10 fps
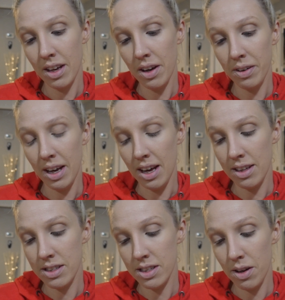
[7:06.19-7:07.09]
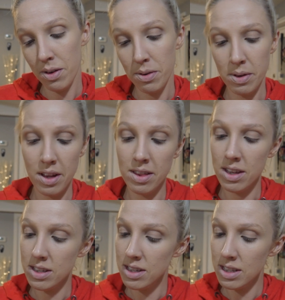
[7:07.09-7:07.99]
Okay, so
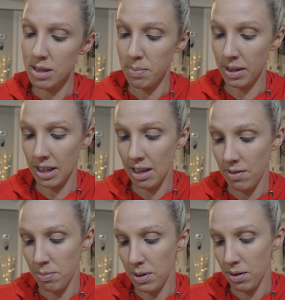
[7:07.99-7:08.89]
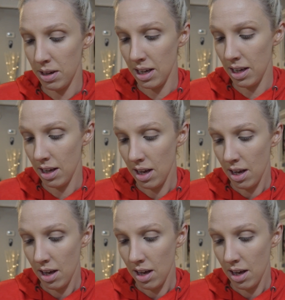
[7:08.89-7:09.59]
this is the Believe Beauty